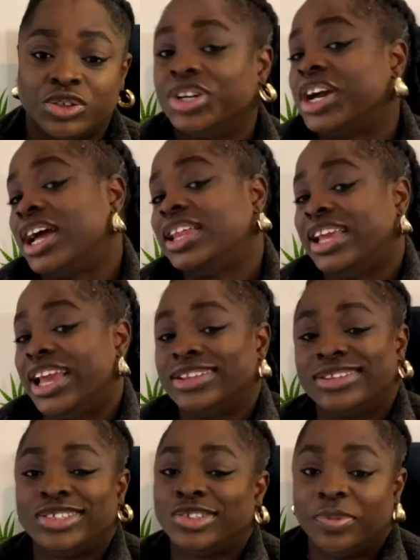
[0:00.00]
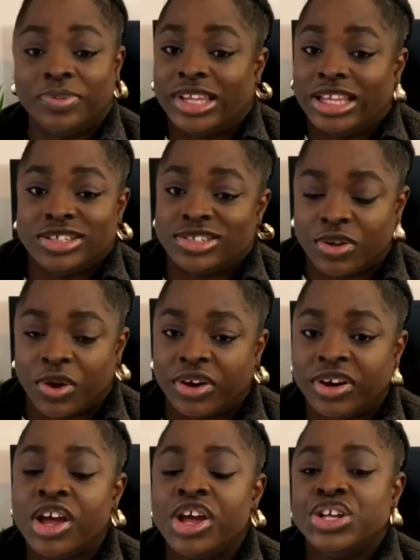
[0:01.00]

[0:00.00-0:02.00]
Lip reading: You can't get some things done,